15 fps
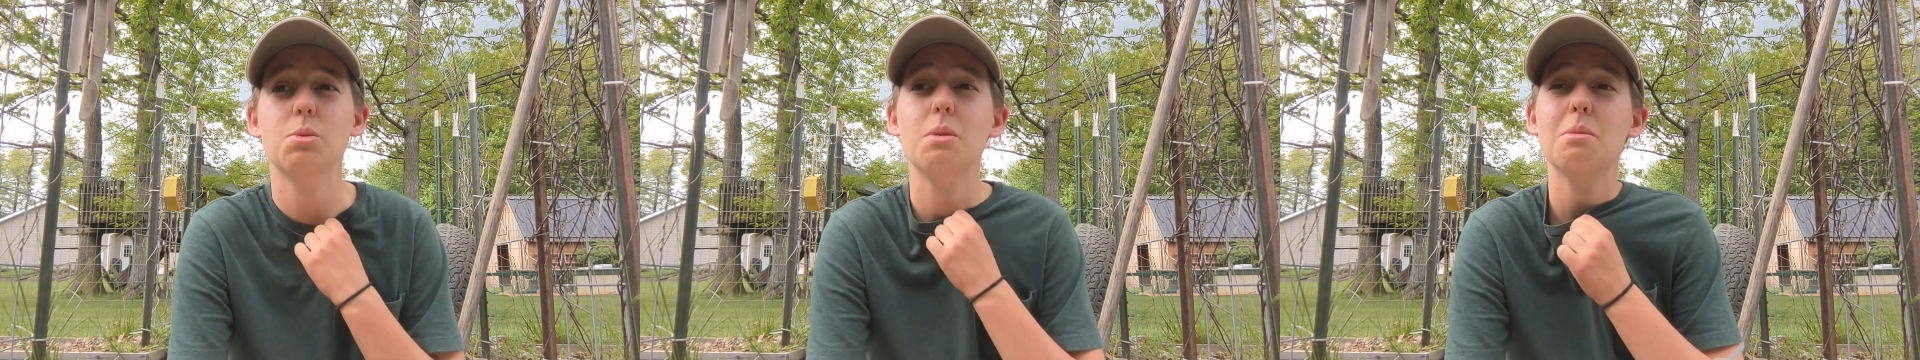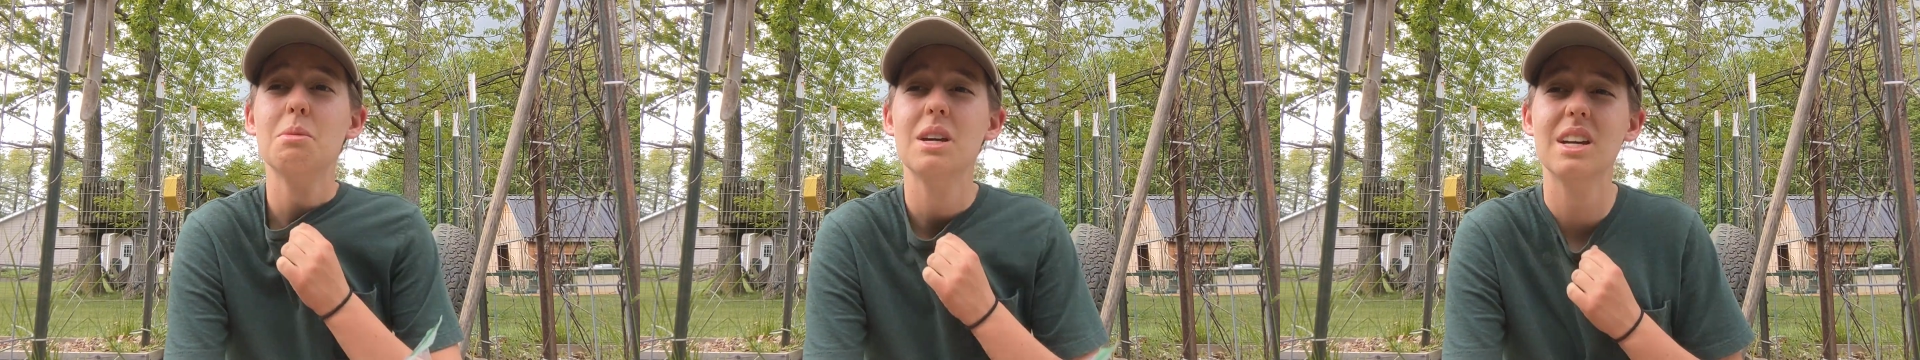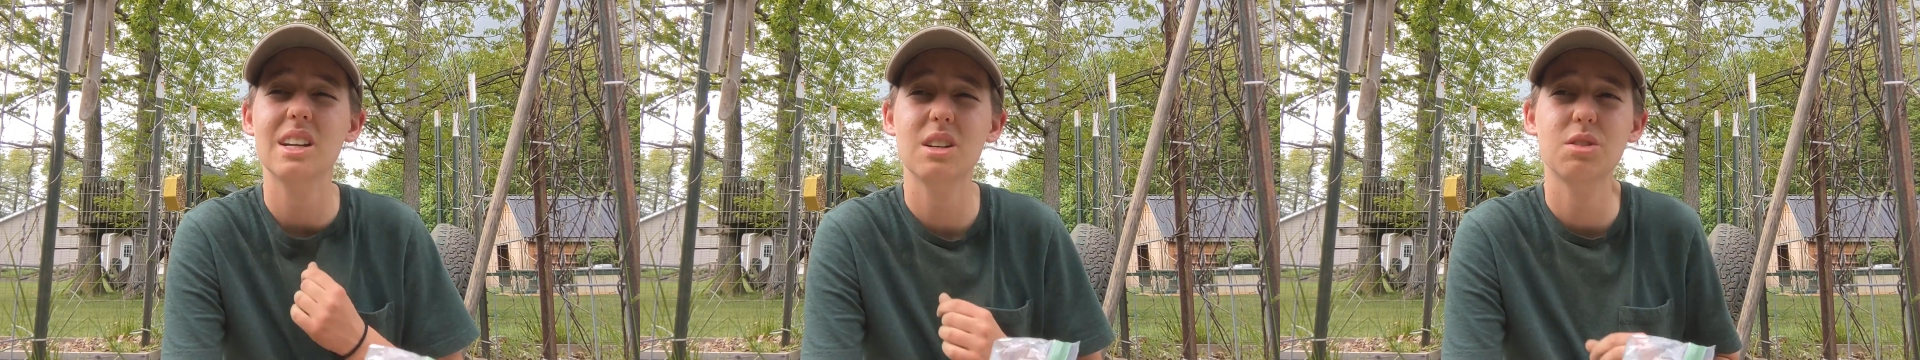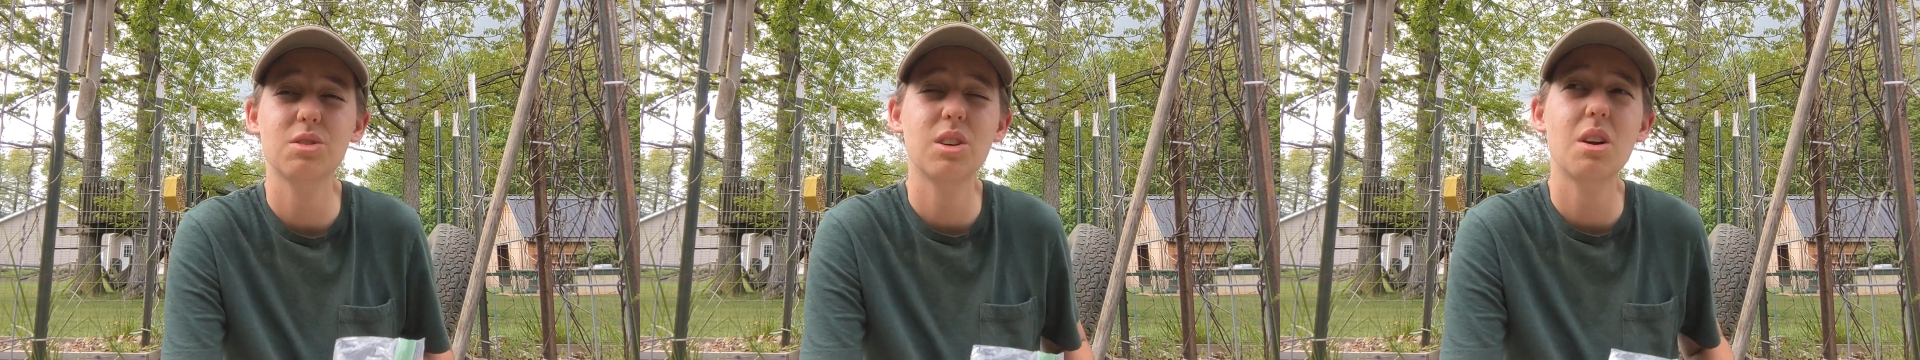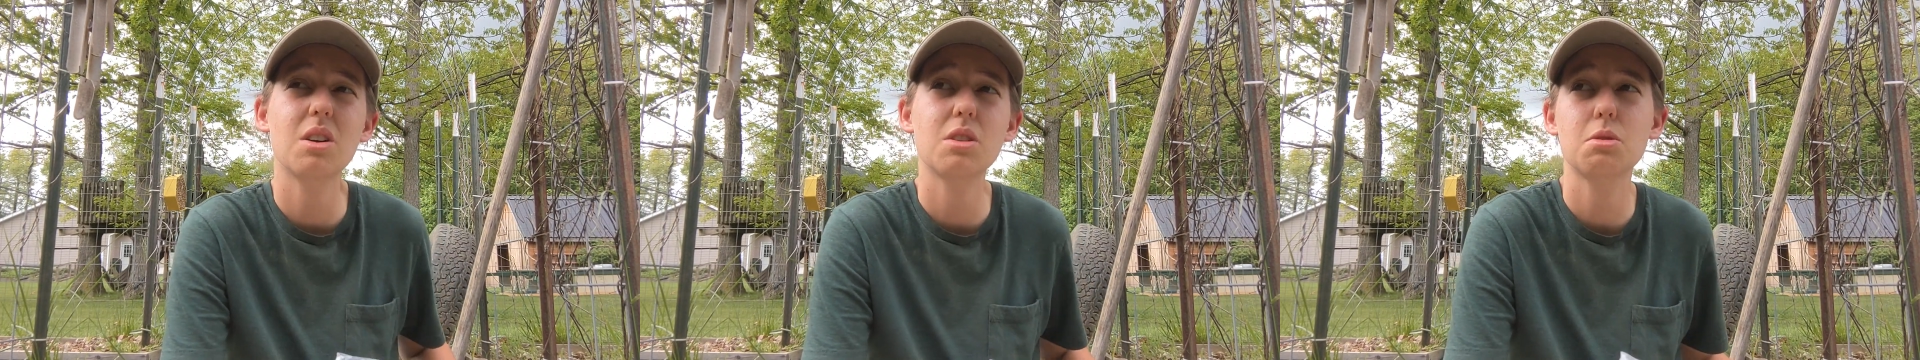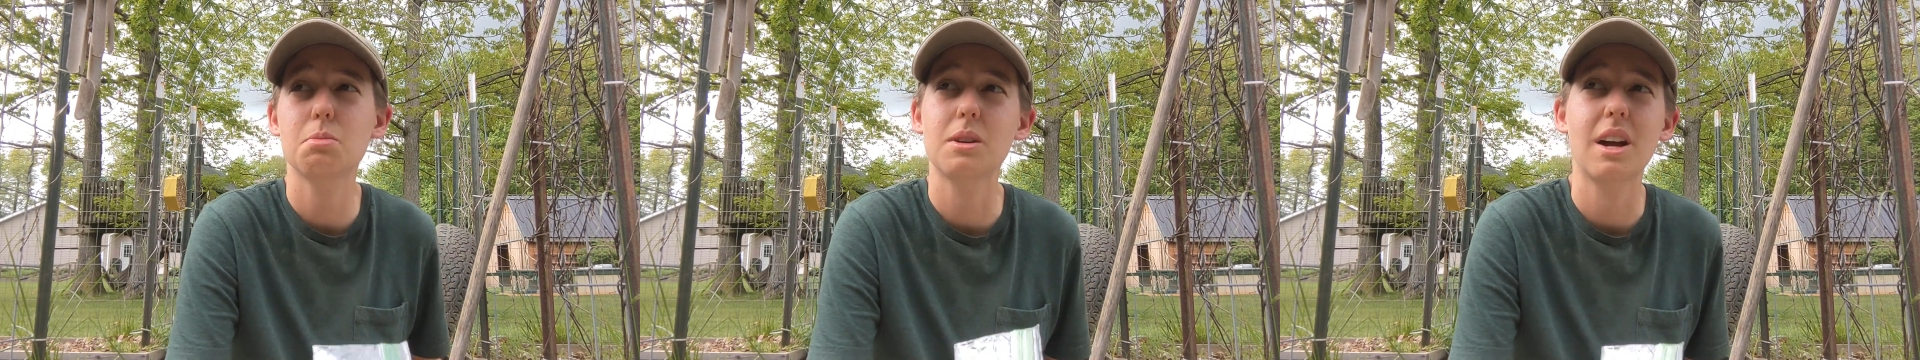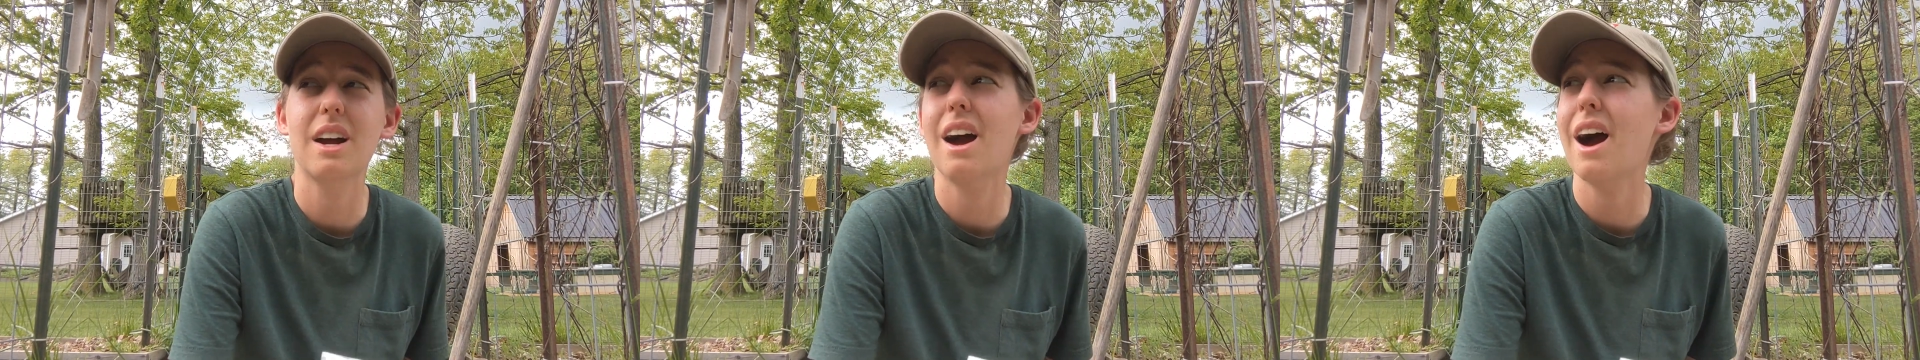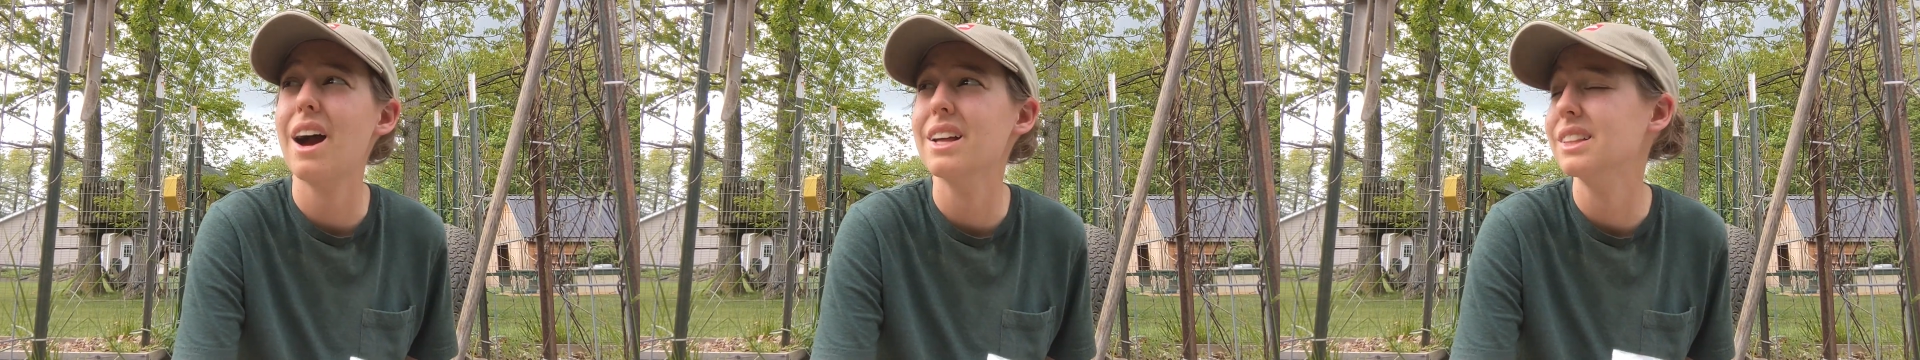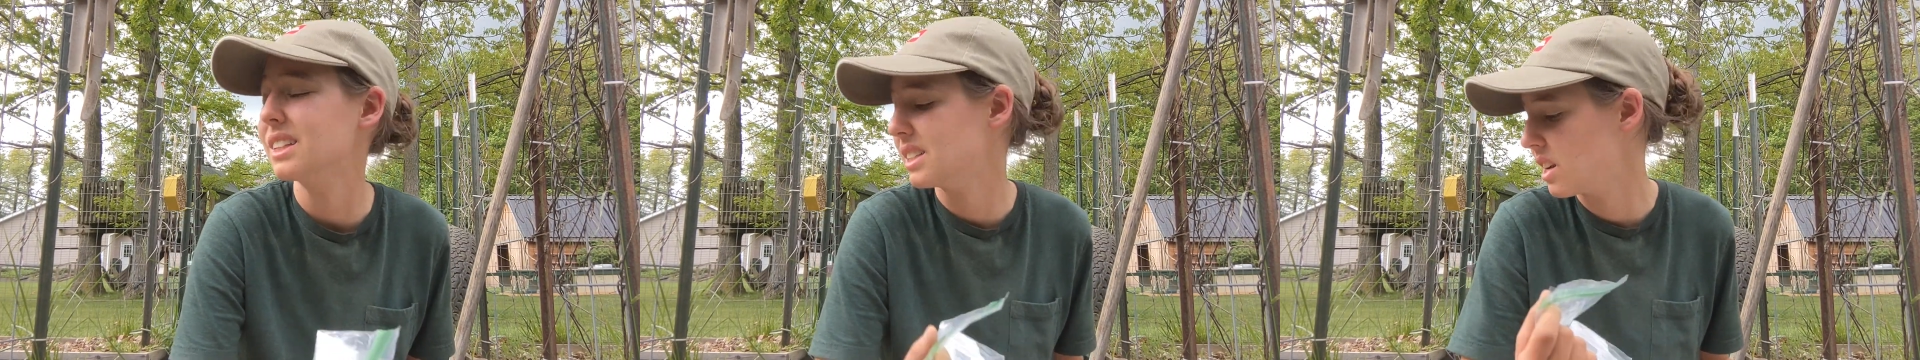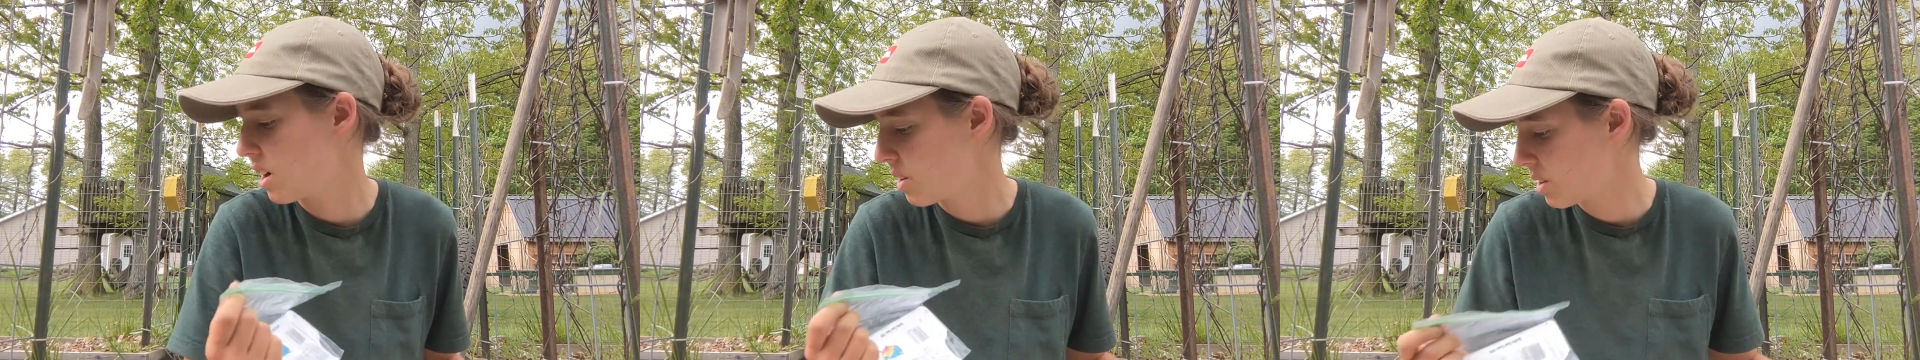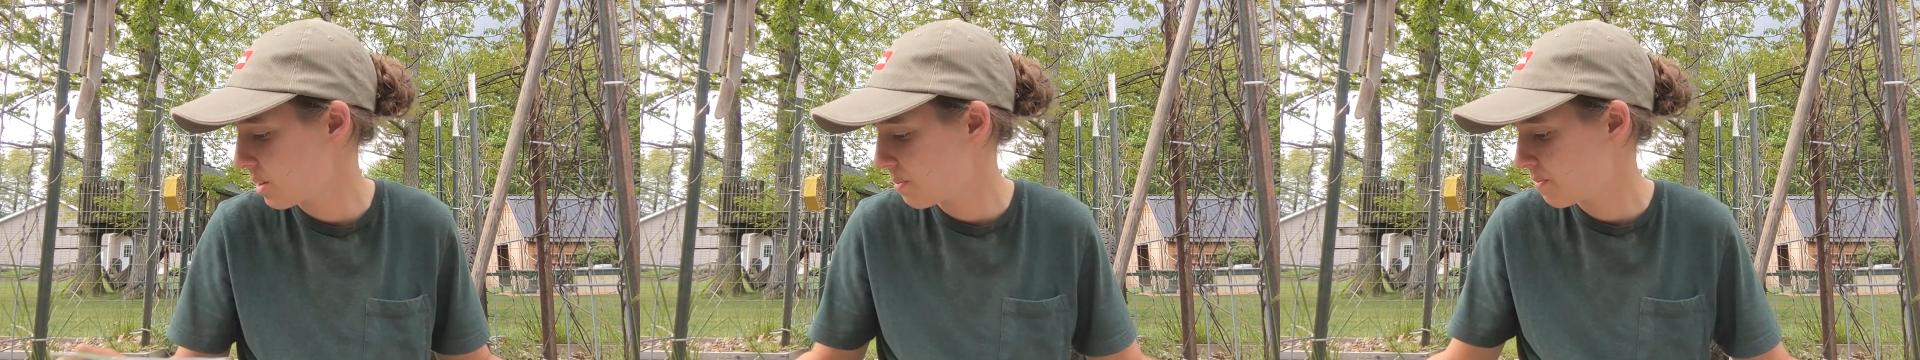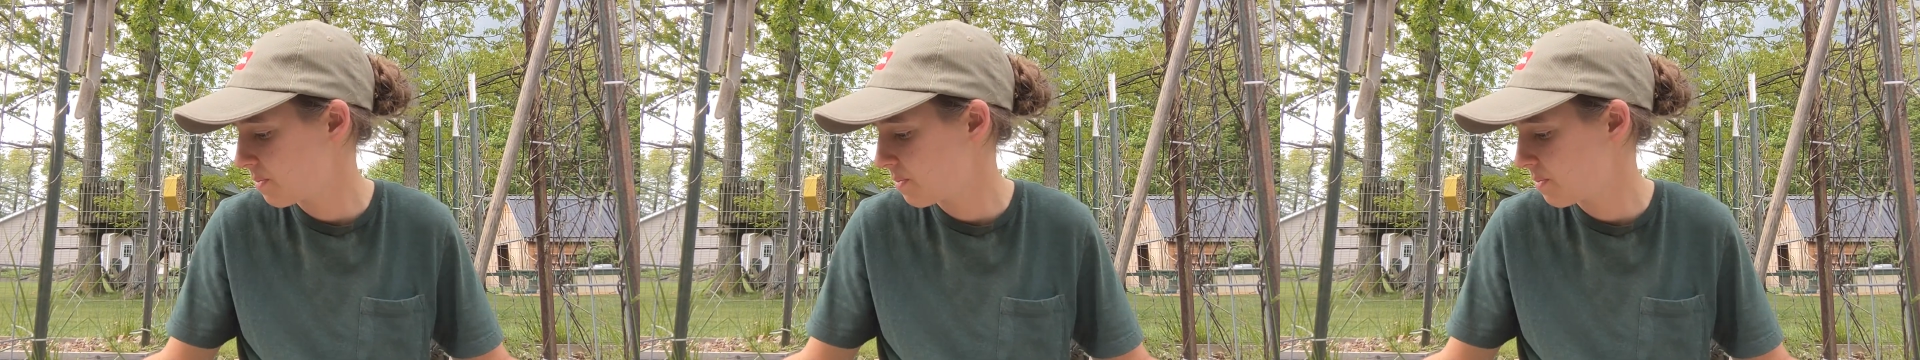we may get a frost, but I highly doubt it.